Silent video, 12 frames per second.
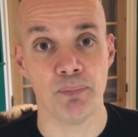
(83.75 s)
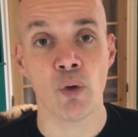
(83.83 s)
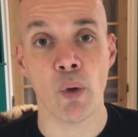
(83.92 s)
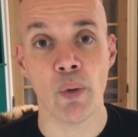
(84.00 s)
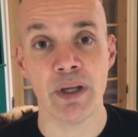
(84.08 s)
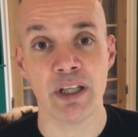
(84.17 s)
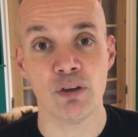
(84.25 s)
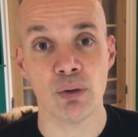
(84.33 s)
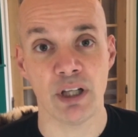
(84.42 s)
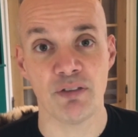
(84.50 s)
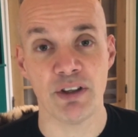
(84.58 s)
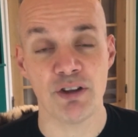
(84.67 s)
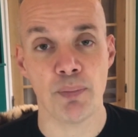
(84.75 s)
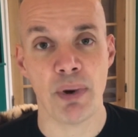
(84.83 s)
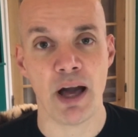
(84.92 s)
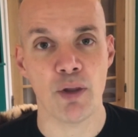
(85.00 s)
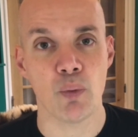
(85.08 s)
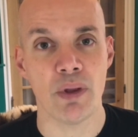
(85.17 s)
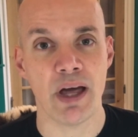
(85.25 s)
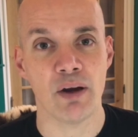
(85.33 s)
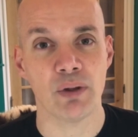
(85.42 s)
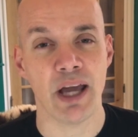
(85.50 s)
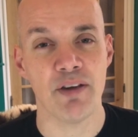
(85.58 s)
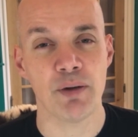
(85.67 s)
Going into an adventure path
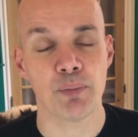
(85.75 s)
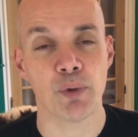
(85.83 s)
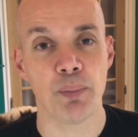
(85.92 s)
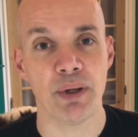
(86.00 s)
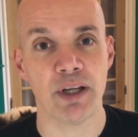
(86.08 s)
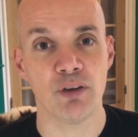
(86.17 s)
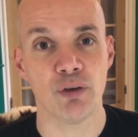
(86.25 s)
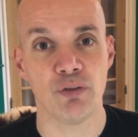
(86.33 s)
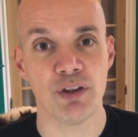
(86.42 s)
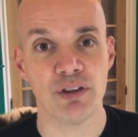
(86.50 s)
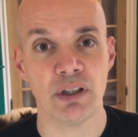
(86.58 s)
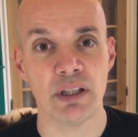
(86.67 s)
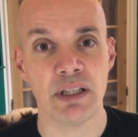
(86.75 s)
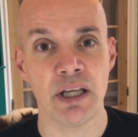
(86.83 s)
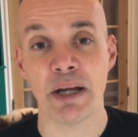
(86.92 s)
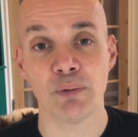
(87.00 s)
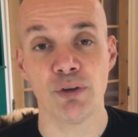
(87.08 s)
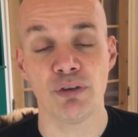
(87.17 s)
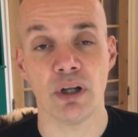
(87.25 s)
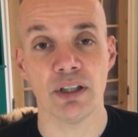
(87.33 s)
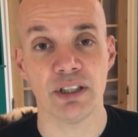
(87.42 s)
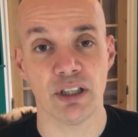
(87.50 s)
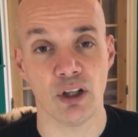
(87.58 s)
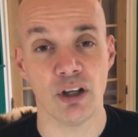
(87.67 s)
without having prepared sufficiently might result
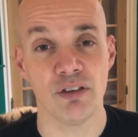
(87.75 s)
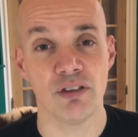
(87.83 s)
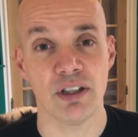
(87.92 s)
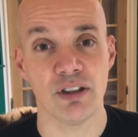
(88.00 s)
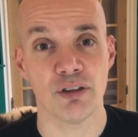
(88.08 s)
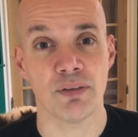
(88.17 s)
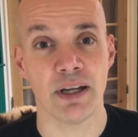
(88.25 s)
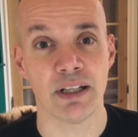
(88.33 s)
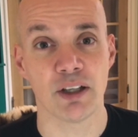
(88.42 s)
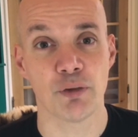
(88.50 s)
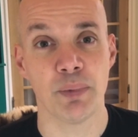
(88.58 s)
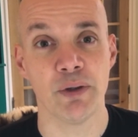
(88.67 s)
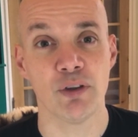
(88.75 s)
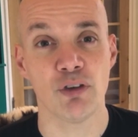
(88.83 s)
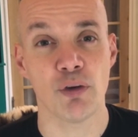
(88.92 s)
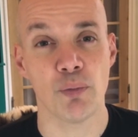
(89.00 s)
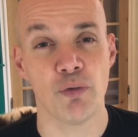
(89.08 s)
in an unsatisfying experience